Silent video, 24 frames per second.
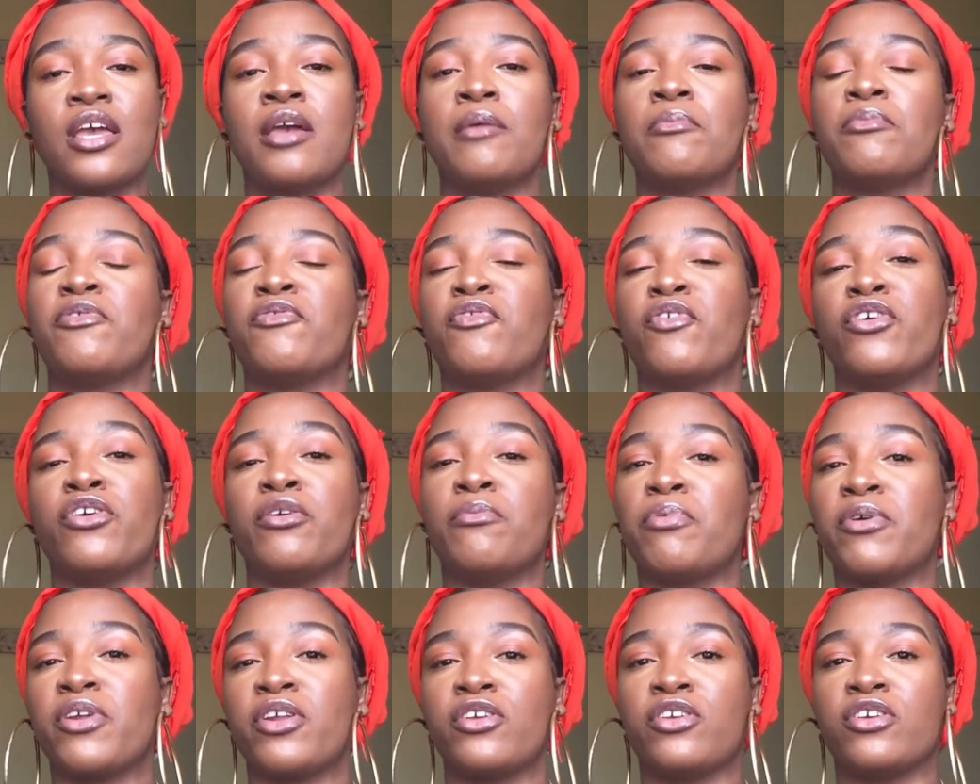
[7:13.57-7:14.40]
before you
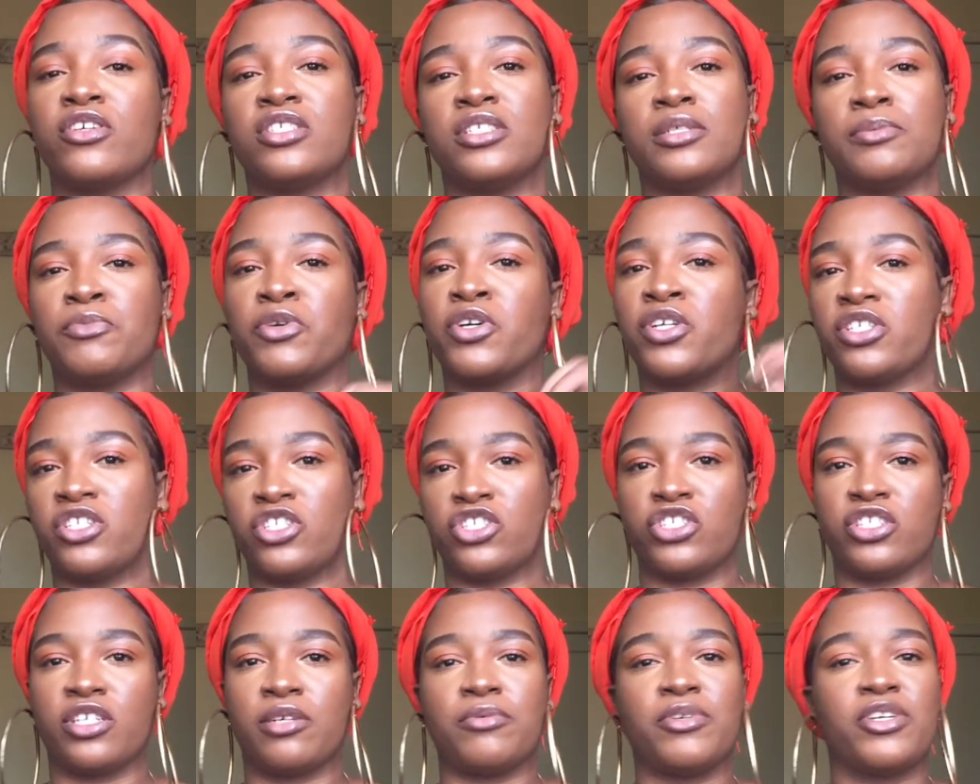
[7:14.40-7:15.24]
put in your deep
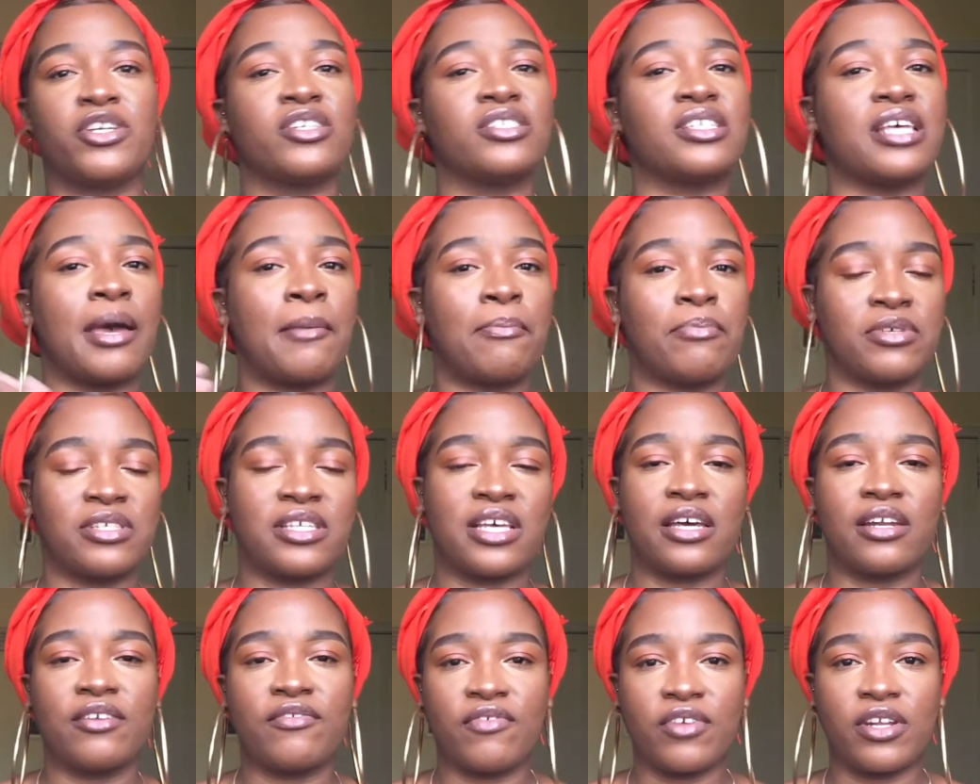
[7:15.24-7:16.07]
conditioner, because apple
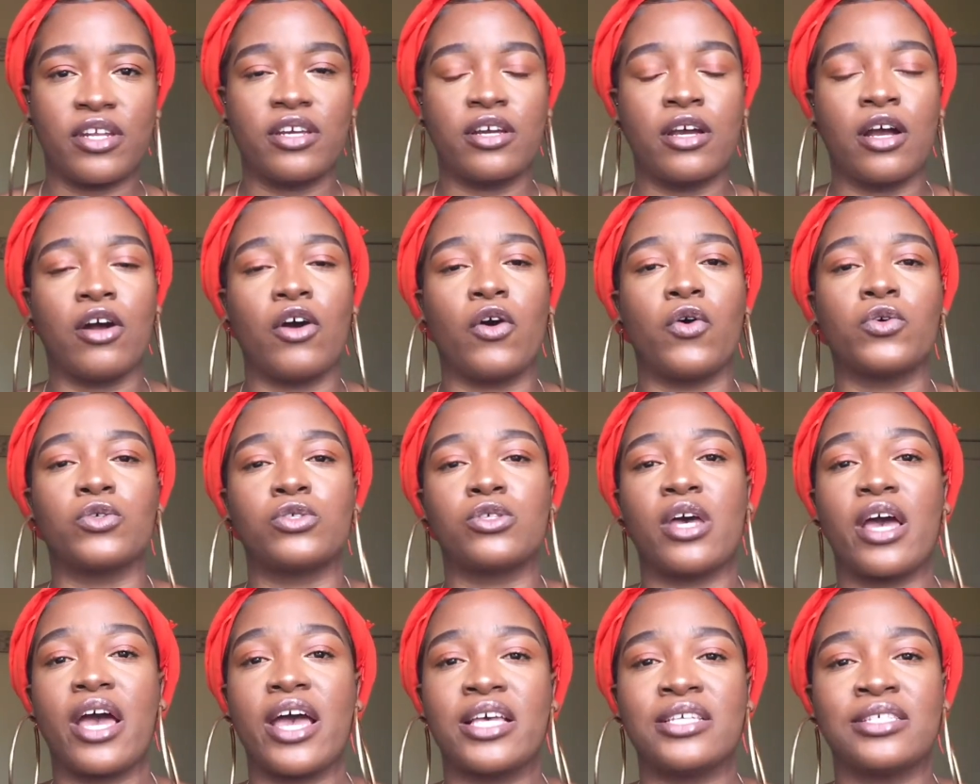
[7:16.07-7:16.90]
cider vinegar also
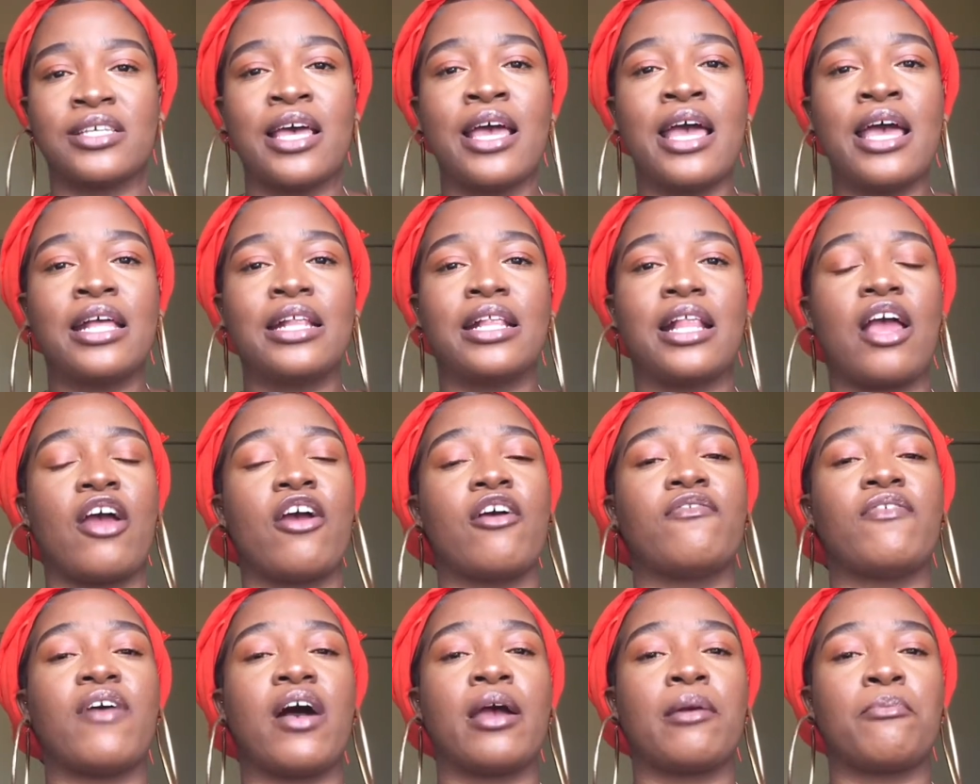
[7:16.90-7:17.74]
has
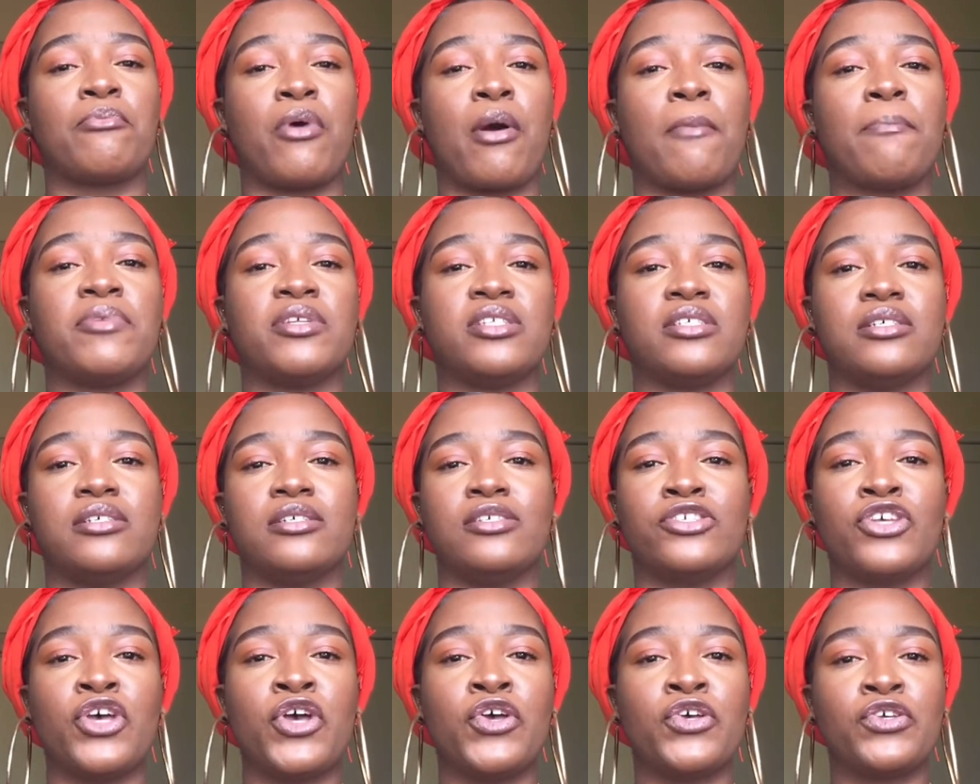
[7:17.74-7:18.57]
clarifying properties,